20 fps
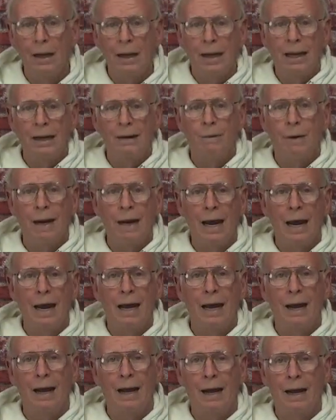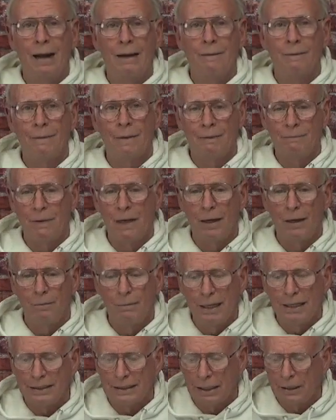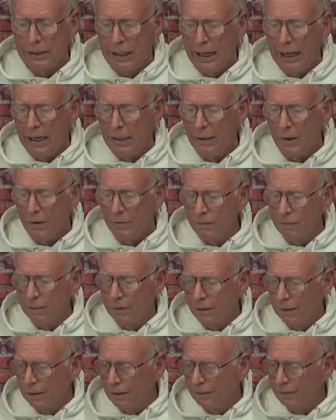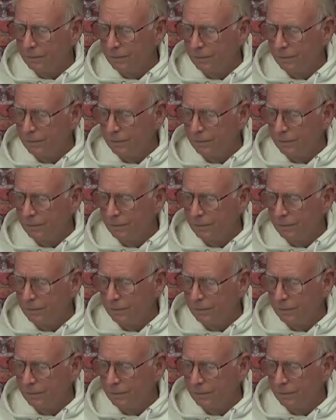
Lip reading: Anyway, I've done the best I can on the